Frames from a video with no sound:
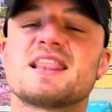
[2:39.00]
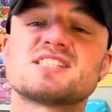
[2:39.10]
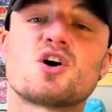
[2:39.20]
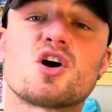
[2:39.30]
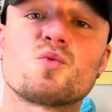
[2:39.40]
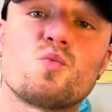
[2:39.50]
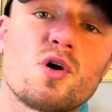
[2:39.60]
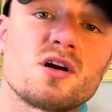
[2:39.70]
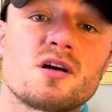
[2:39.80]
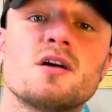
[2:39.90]
This
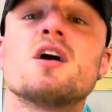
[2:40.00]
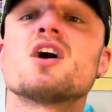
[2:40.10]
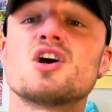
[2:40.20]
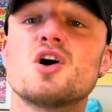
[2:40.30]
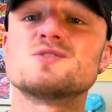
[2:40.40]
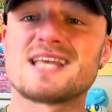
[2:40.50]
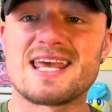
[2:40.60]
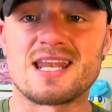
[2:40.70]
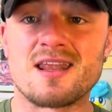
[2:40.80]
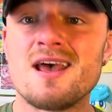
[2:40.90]
artwork goes
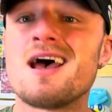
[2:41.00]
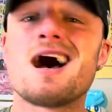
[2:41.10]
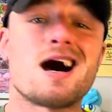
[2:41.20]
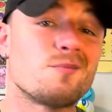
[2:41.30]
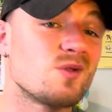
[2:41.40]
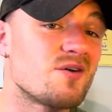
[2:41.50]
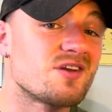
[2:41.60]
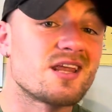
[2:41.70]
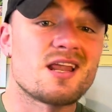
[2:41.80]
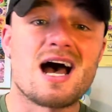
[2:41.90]
in. I'm loving
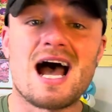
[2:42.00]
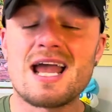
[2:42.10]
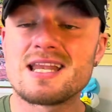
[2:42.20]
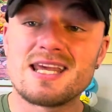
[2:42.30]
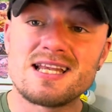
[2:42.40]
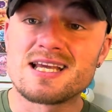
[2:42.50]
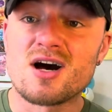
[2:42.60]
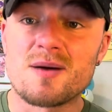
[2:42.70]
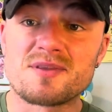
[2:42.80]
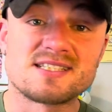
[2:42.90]
it. I need to
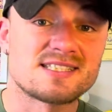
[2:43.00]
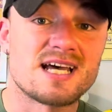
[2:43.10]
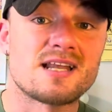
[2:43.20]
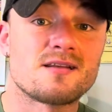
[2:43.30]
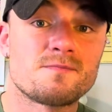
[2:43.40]
cop this set.